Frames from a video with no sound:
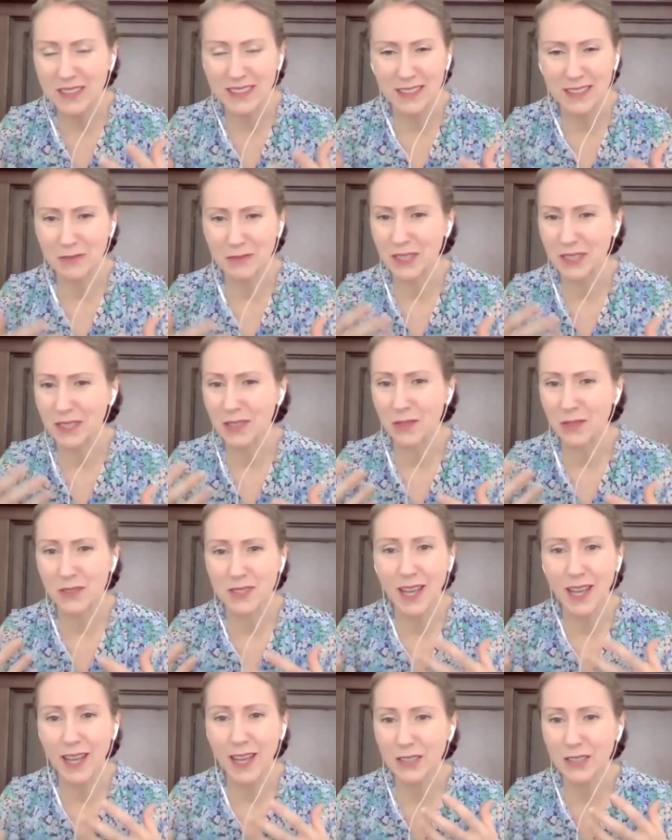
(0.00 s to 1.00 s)
didn't really know the
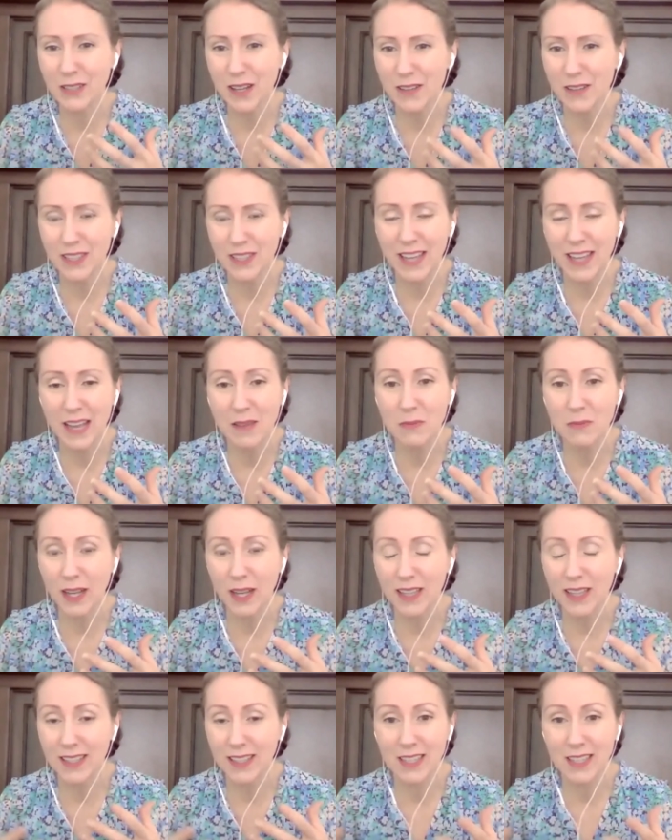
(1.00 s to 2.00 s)
title of it, and
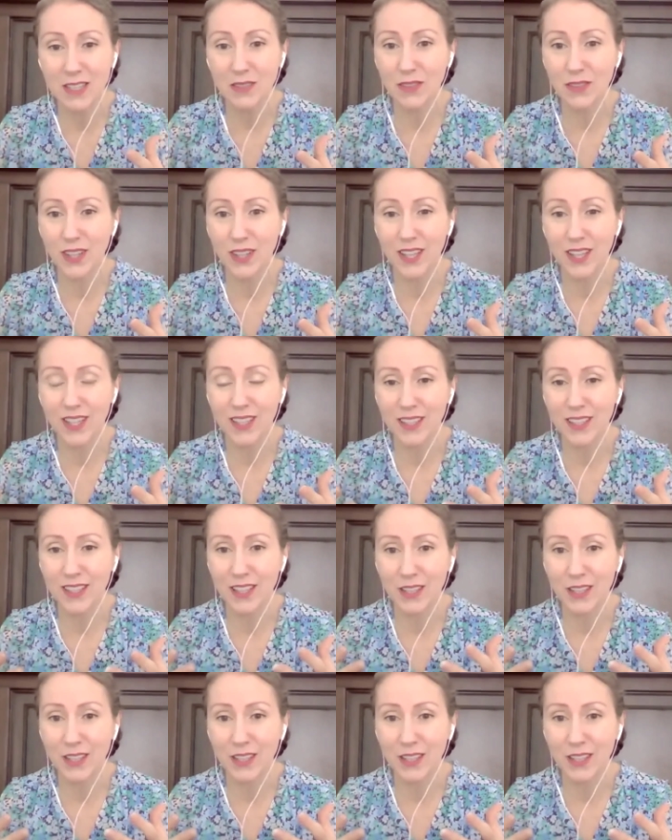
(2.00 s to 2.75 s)
by the end of it,